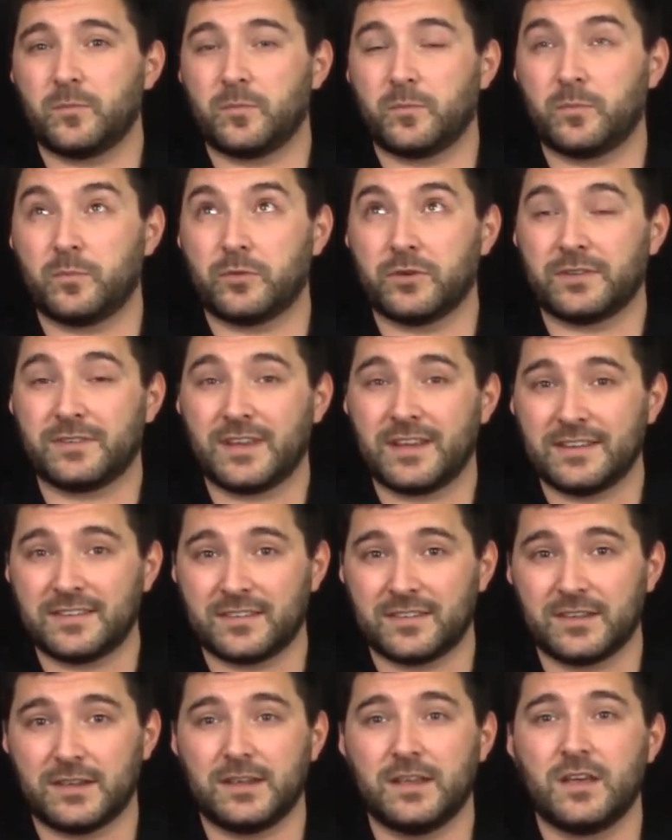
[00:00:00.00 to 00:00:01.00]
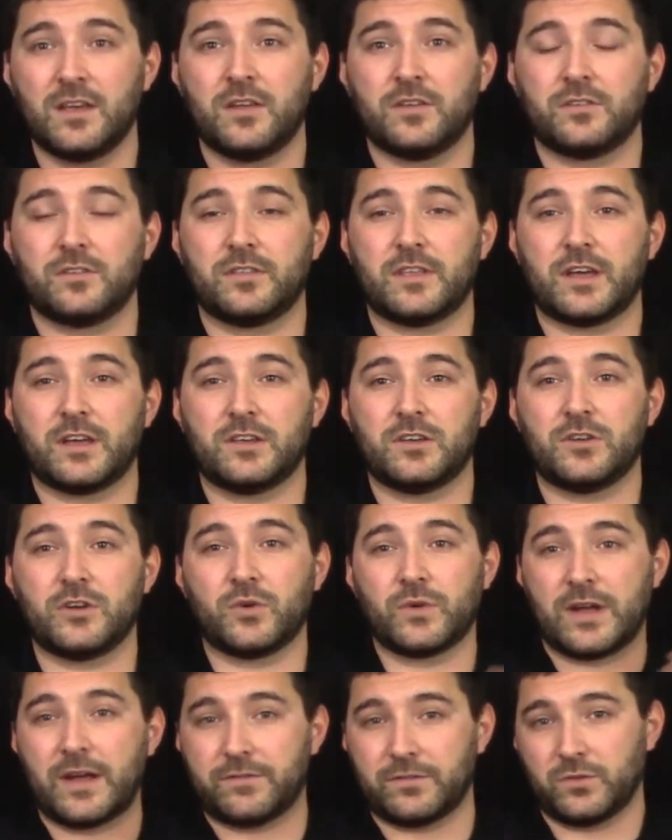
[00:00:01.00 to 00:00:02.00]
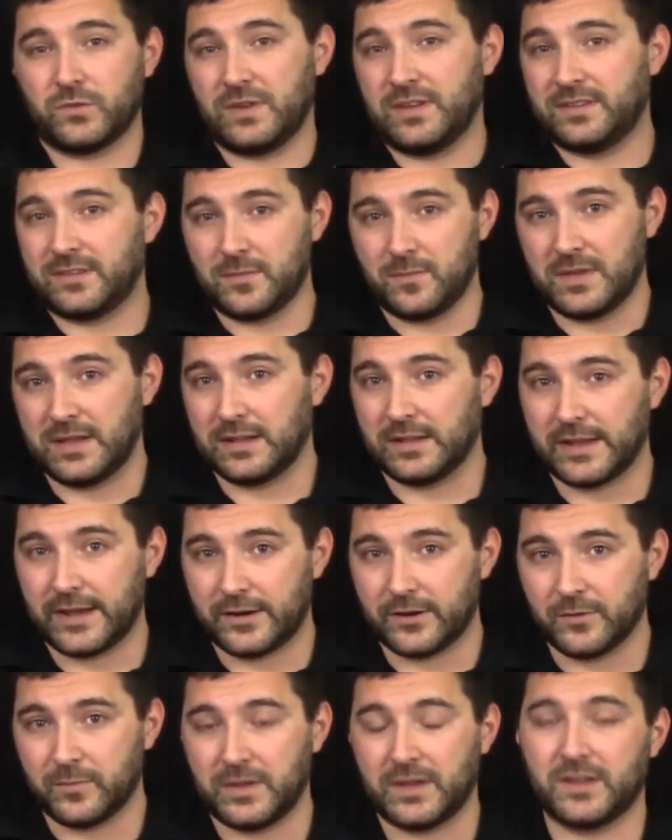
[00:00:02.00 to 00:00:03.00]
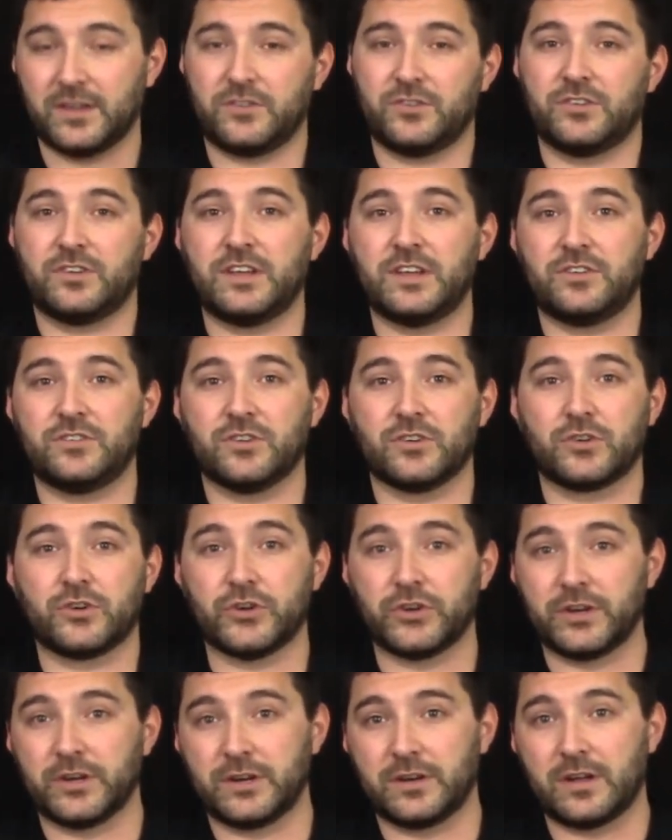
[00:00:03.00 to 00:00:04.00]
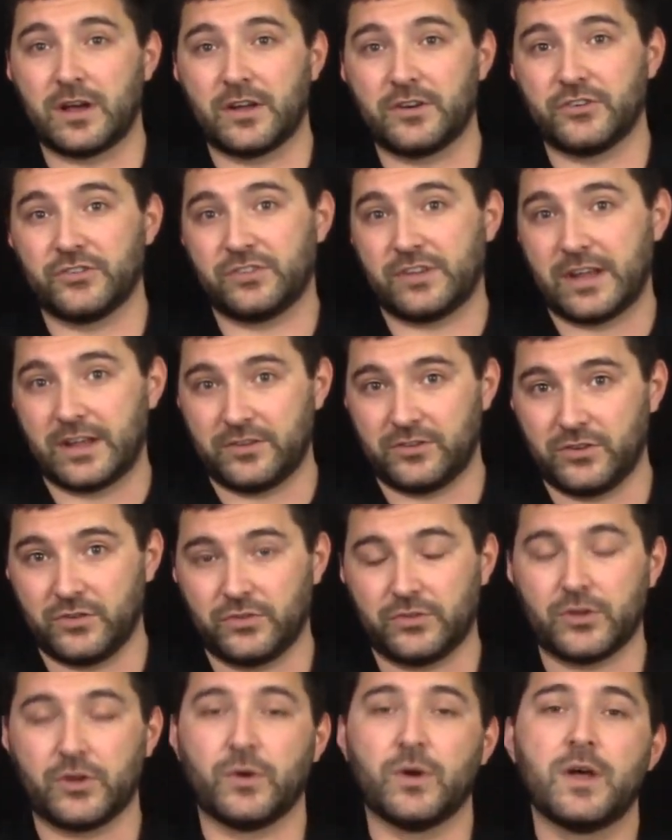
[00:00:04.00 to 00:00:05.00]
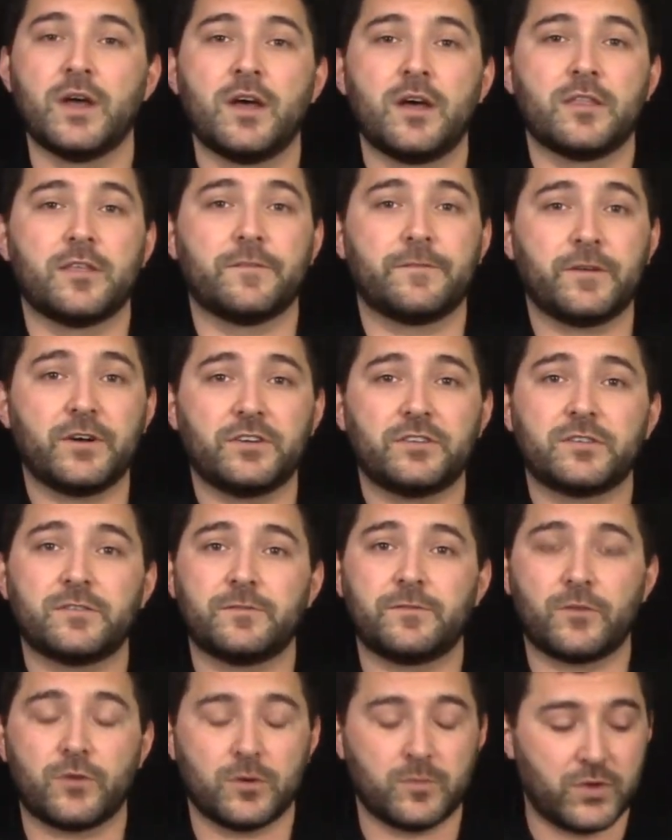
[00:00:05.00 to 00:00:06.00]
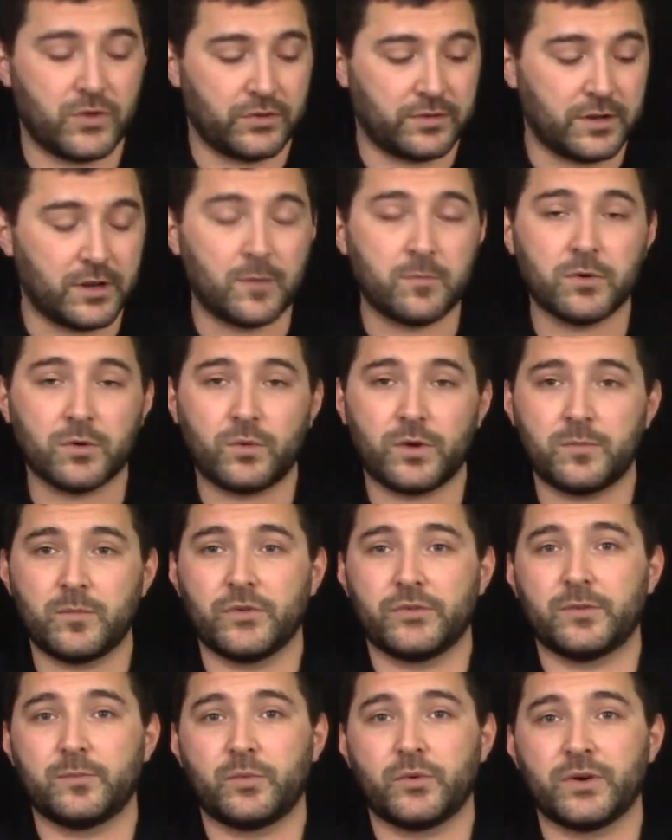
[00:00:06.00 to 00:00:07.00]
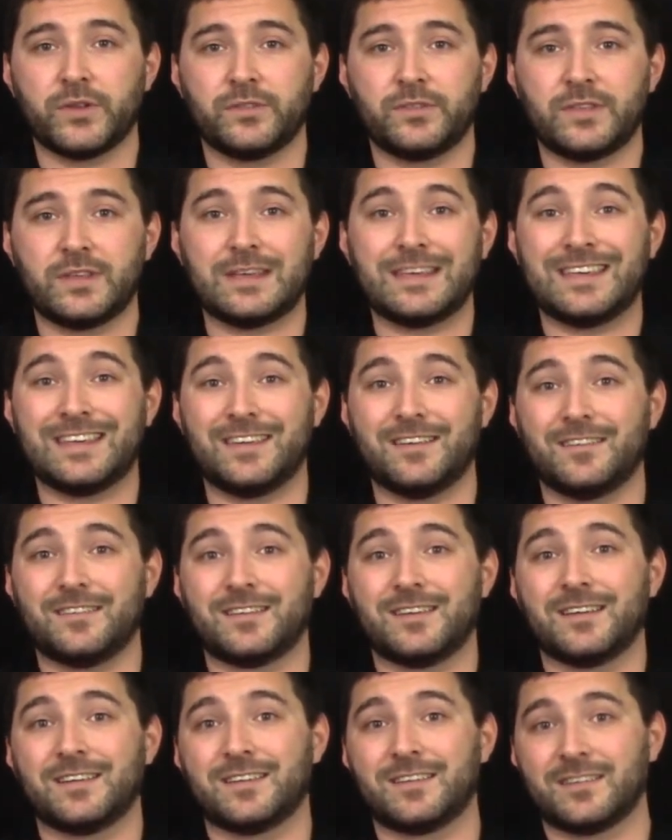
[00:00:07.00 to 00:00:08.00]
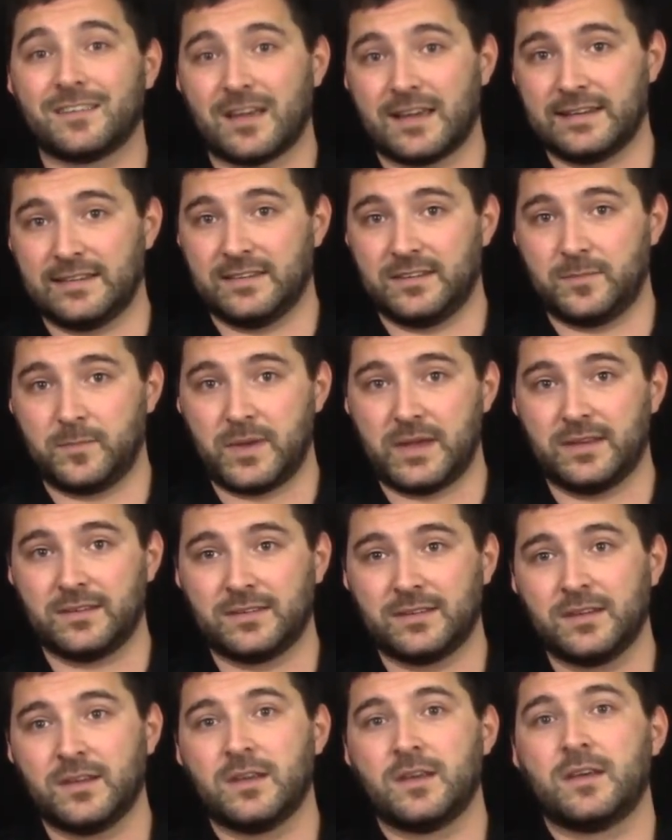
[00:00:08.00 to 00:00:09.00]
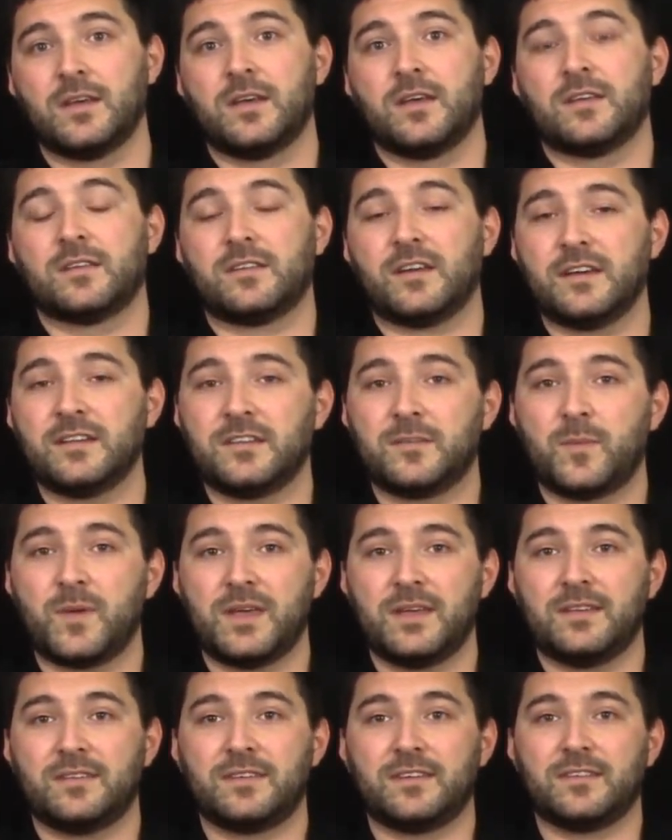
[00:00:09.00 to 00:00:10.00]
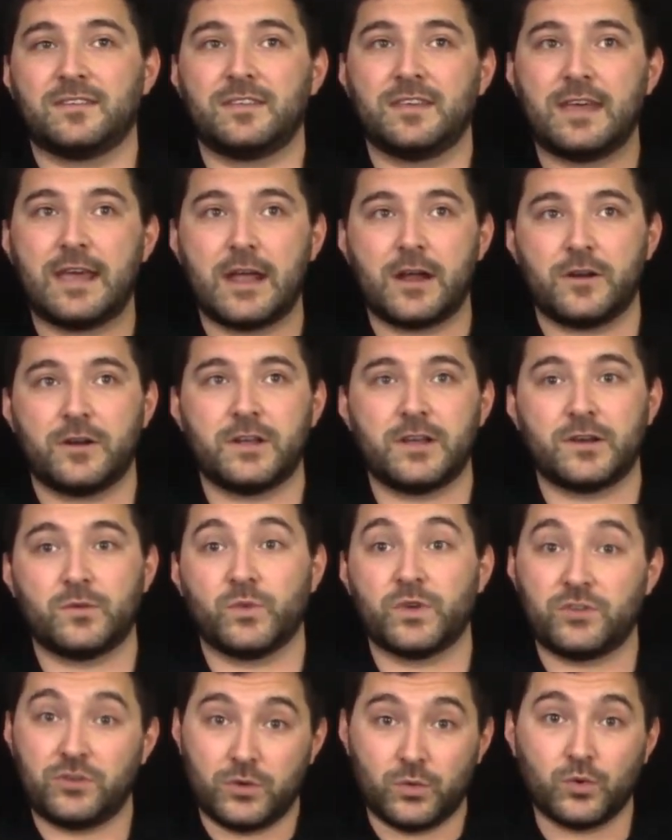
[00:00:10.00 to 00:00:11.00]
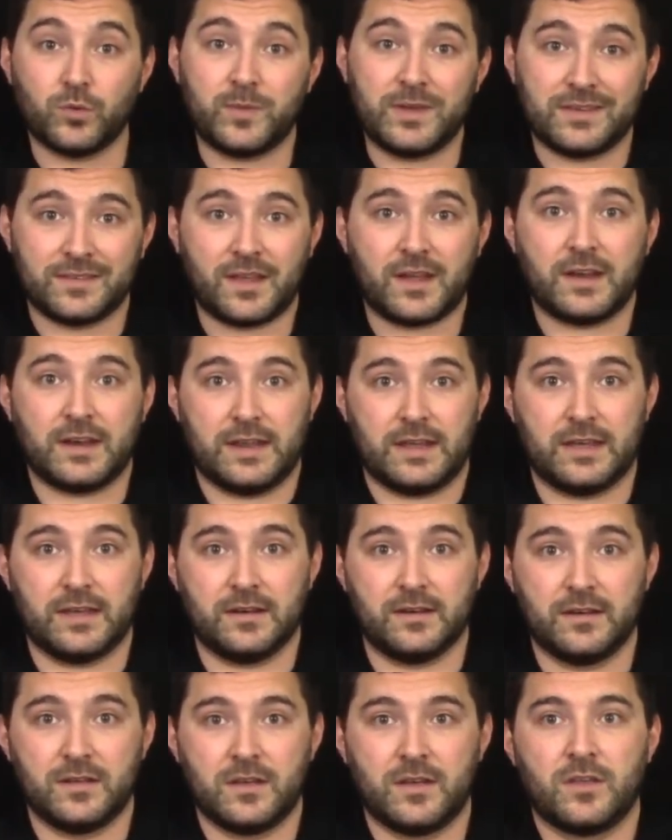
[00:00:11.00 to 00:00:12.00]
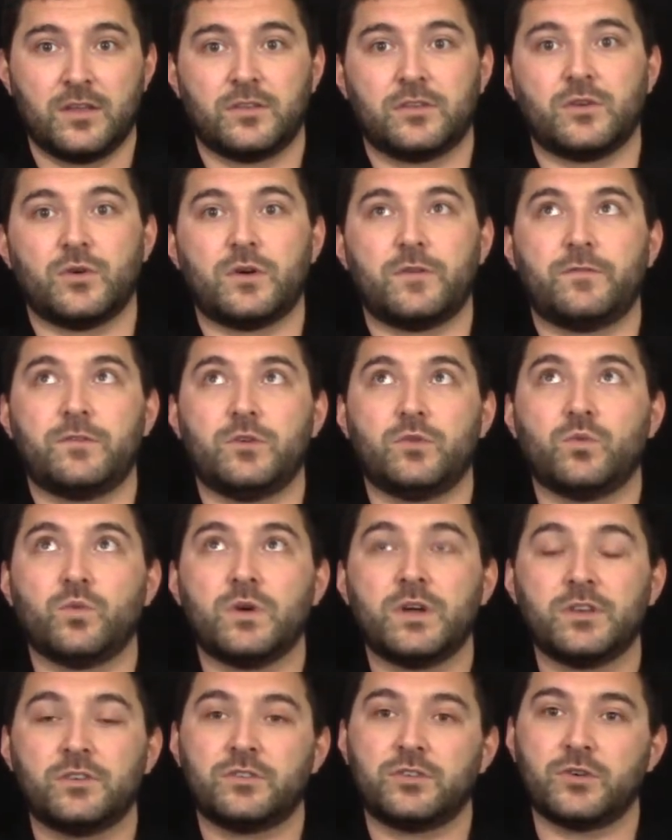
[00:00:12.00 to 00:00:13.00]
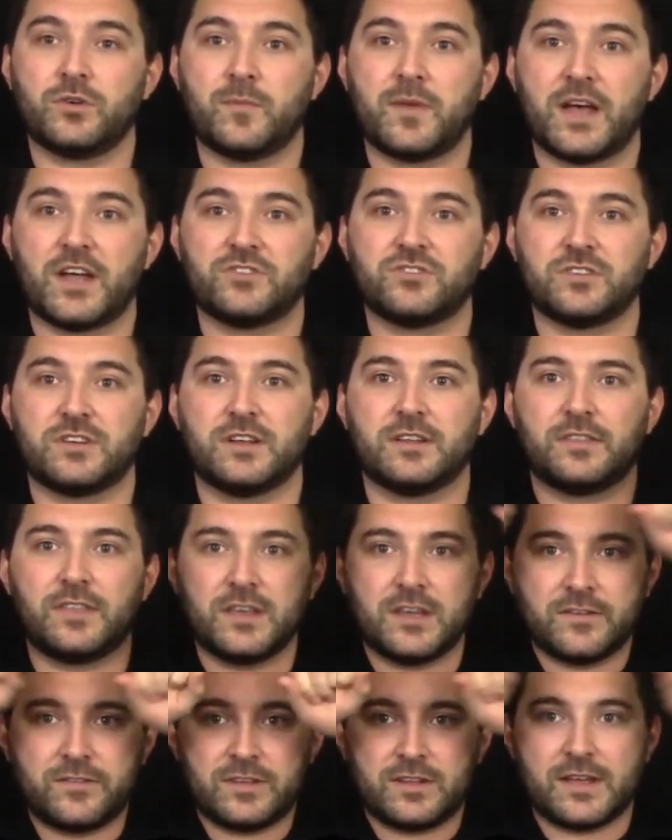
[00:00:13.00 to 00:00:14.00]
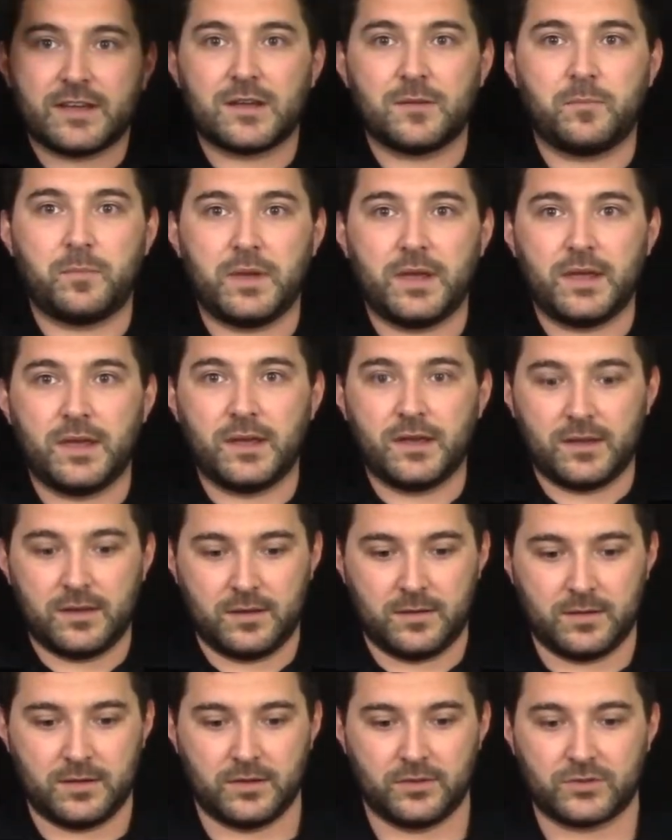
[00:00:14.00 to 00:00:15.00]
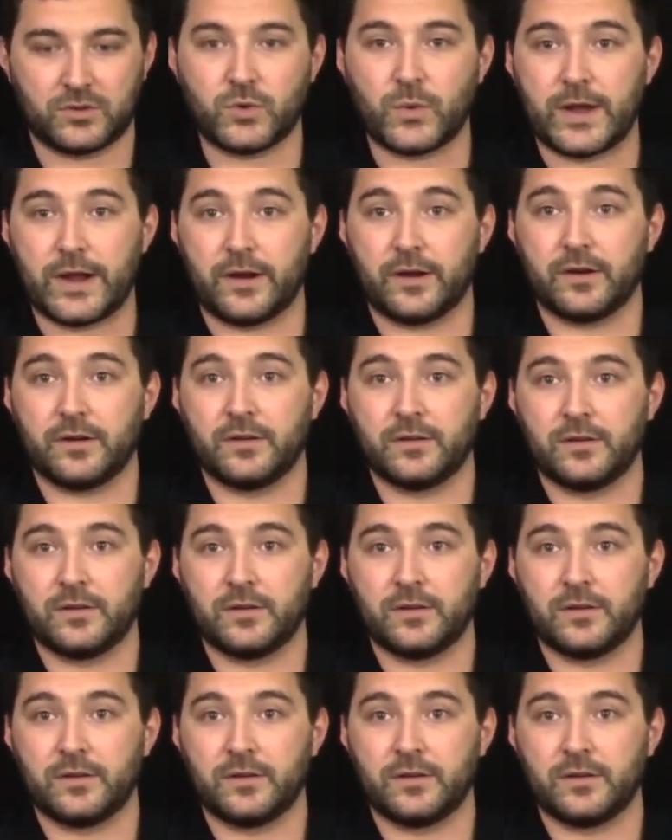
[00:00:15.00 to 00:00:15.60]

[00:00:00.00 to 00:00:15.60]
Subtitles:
precisely so that you don't have to resubmit later because your teacher couldn't understand you. So the first and foremost, number one most important thing is sign space. Sign space is the area in which you will be signing in. So if you want to imagine it, think of it like a big square.